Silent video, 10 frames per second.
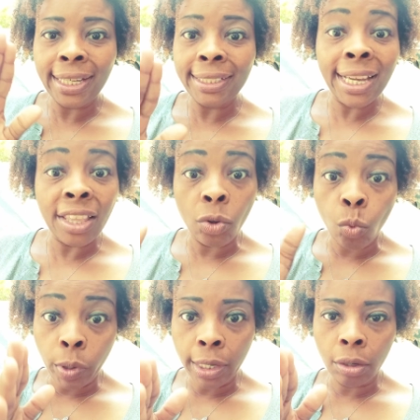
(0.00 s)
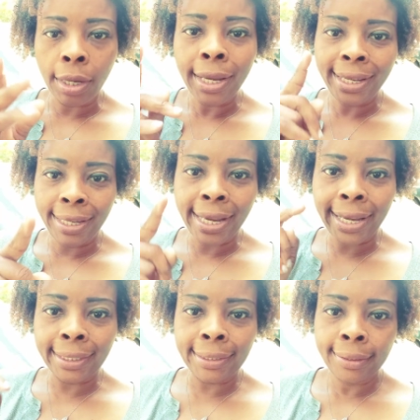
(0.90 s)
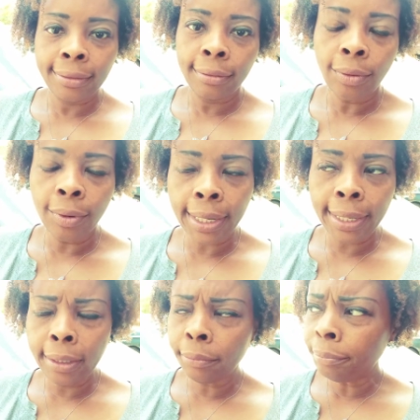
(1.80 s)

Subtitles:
taken the wheel yet. Okay,